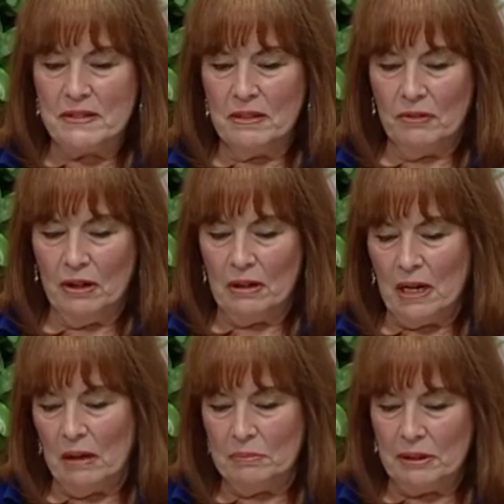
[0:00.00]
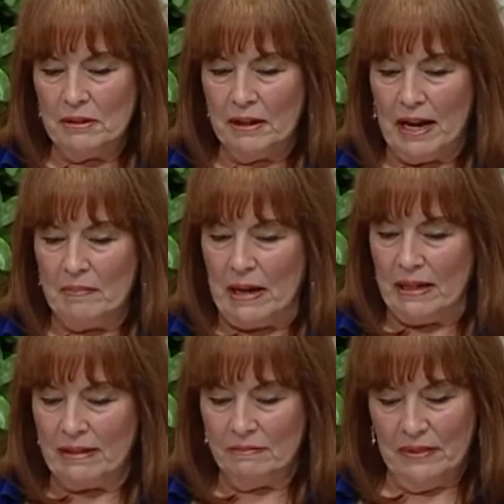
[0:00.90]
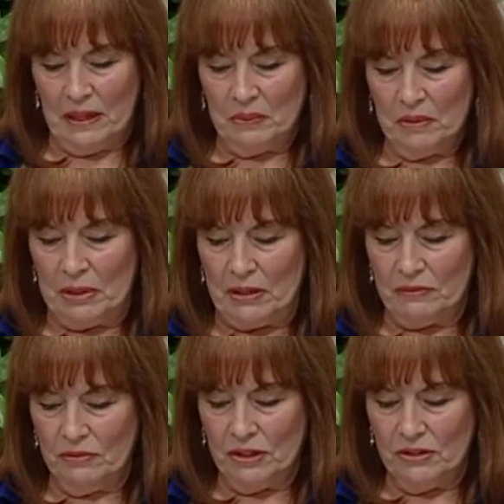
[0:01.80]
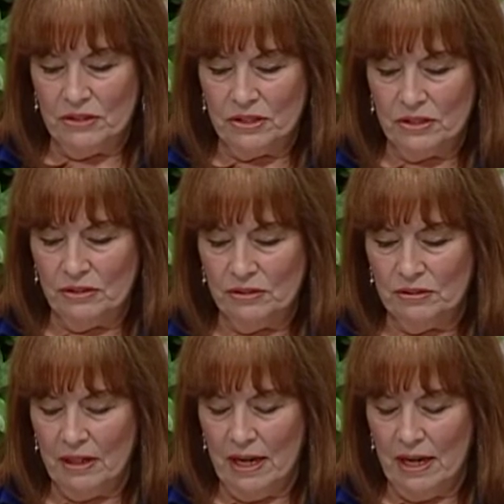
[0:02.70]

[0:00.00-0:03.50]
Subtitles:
of our program, I think it would be good for you to